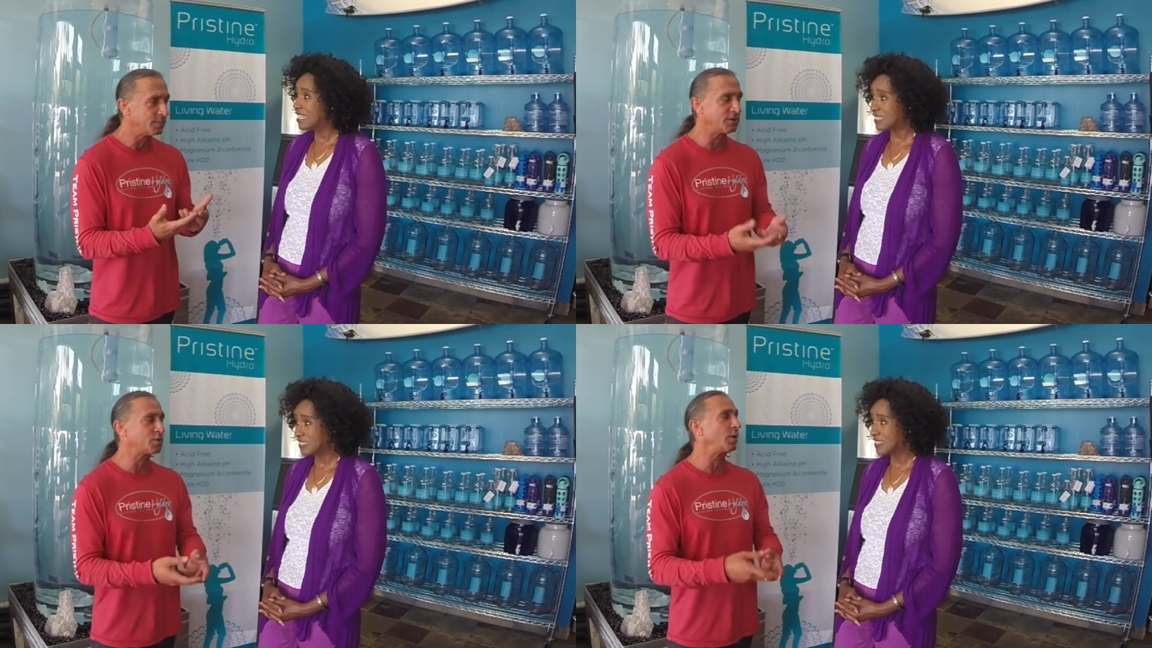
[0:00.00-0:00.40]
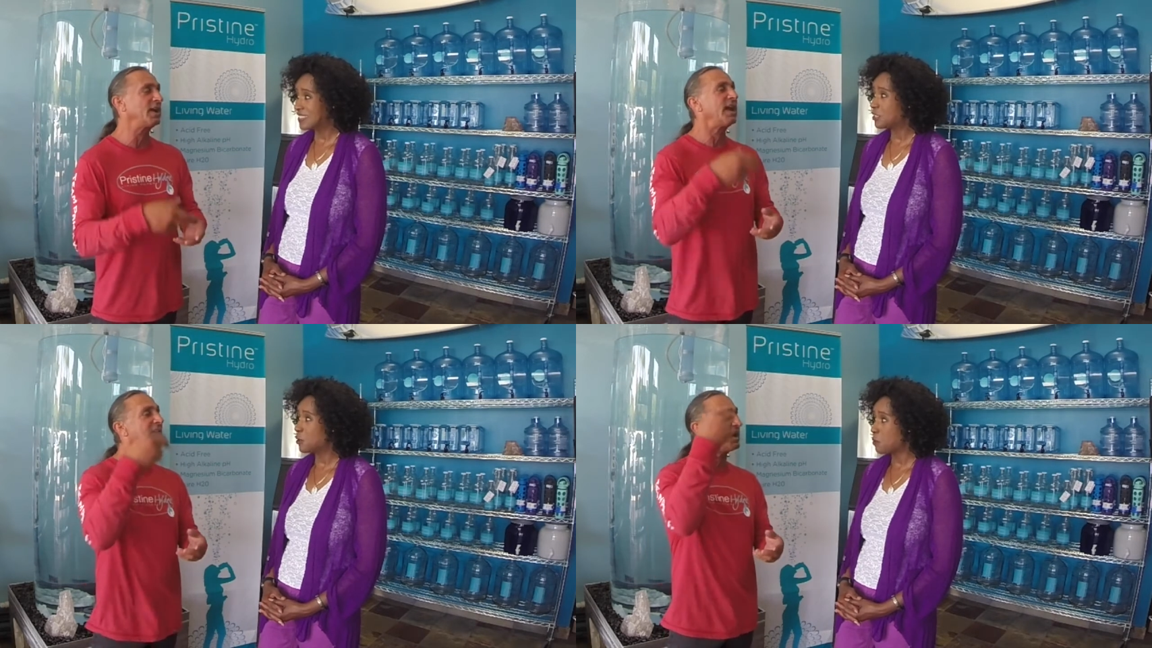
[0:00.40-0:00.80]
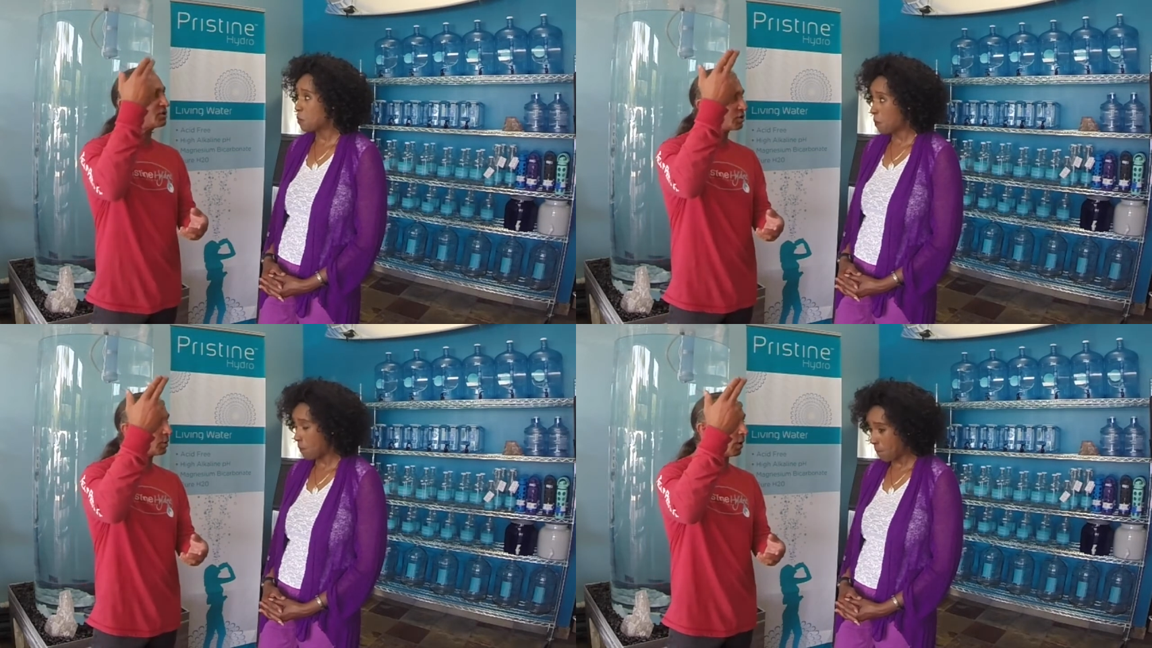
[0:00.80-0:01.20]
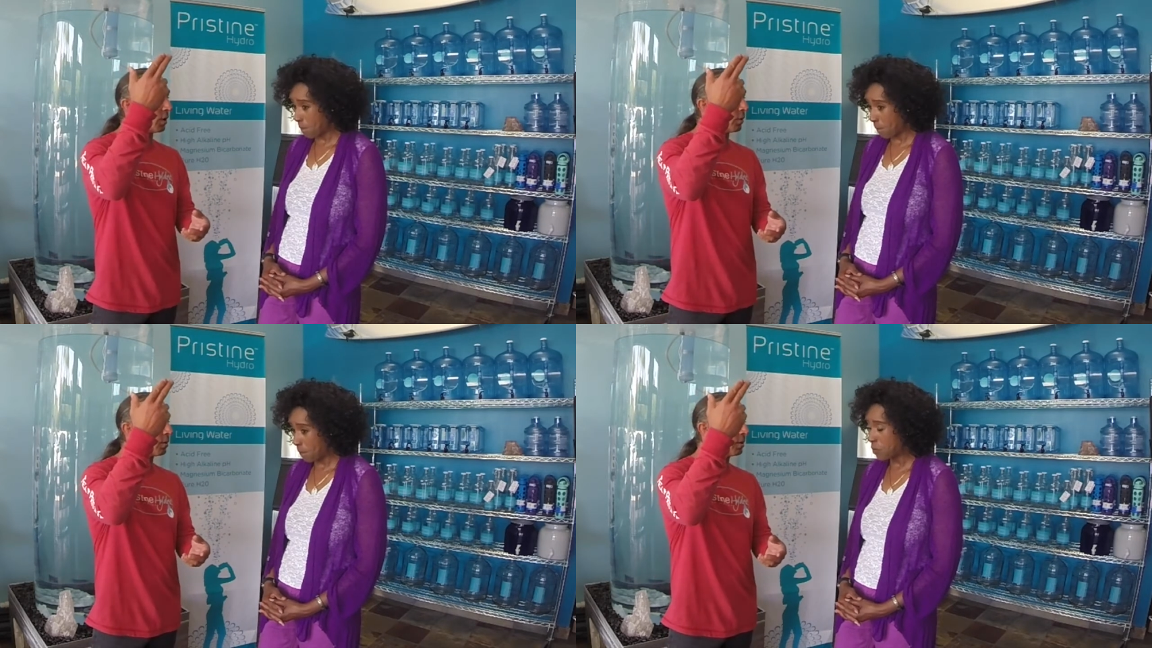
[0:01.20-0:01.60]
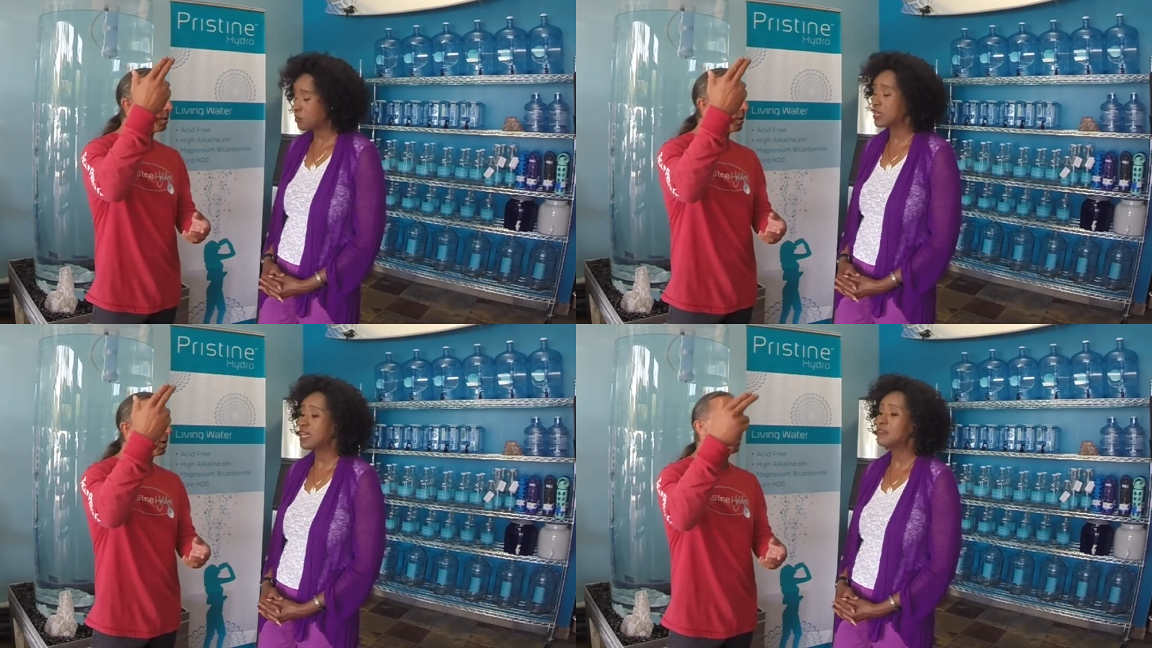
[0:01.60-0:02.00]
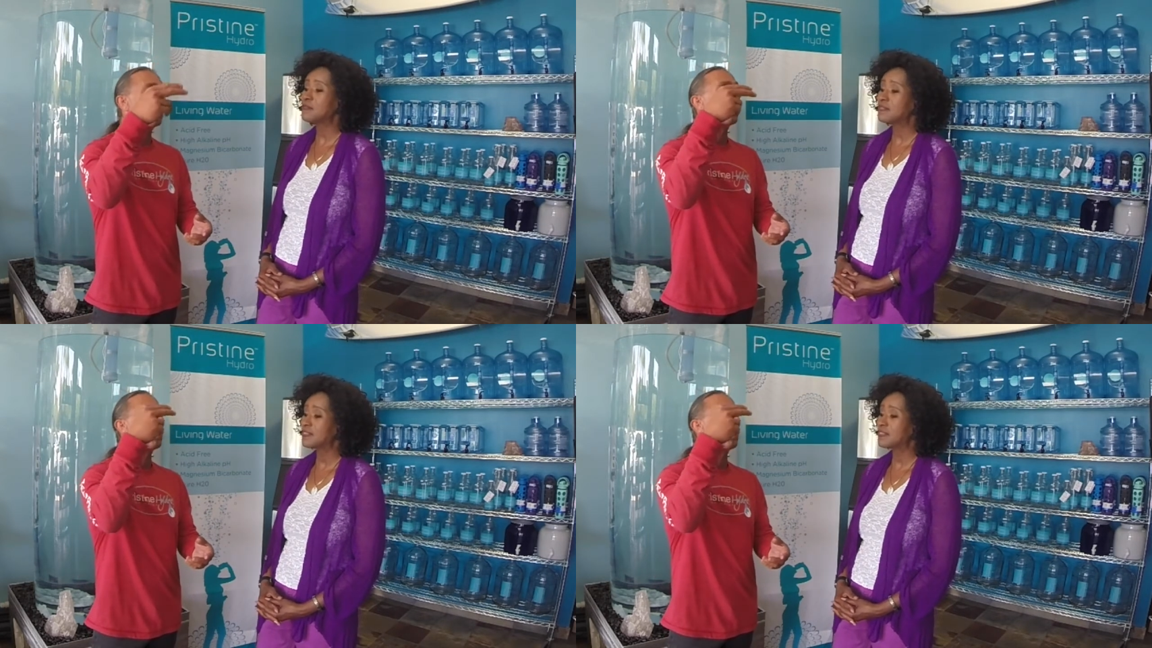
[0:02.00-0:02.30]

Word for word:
Speaker 1: Yes. between H2O, okay.